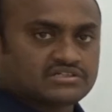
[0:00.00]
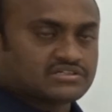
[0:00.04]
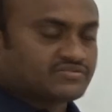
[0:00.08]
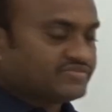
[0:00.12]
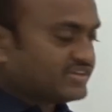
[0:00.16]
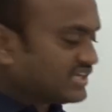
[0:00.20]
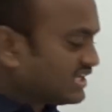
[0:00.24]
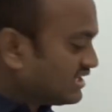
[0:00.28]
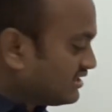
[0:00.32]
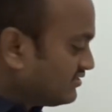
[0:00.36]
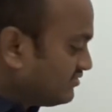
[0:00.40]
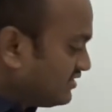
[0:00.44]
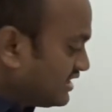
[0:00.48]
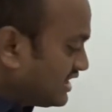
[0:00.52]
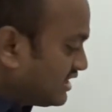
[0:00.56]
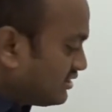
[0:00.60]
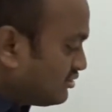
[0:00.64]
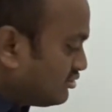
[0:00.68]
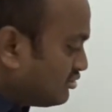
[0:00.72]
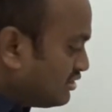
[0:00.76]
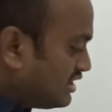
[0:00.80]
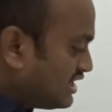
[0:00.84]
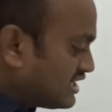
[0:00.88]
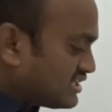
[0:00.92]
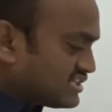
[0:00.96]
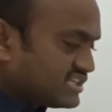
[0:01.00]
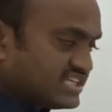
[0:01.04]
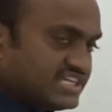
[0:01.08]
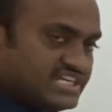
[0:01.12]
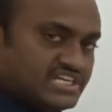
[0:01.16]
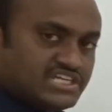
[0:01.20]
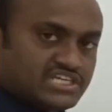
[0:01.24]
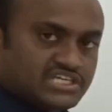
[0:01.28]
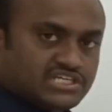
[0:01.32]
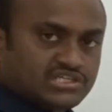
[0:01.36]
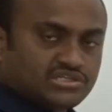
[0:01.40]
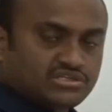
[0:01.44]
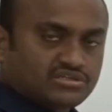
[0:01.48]
we can only
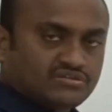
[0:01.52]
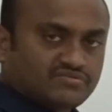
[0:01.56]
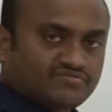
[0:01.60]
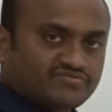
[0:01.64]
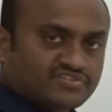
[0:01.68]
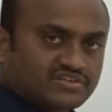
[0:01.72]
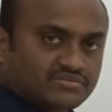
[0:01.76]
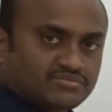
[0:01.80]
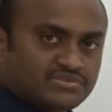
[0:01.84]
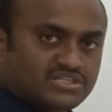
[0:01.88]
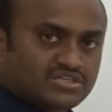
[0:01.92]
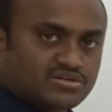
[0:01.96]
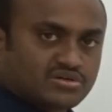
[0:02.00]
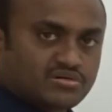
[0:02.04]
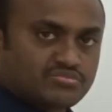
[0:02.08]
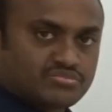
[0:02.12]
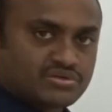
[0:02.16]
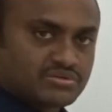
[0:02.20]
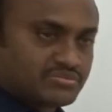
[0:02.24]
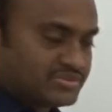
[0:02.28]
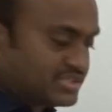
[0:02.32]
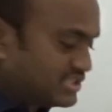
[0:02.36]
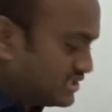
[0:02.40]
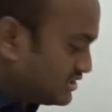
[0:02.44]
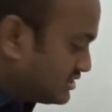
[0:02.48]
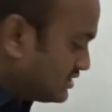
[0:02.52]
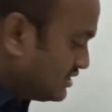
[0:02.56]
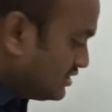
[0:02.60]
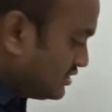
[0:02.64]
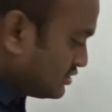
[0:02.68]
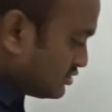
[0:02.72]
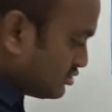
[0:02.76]
read from the ROM memories.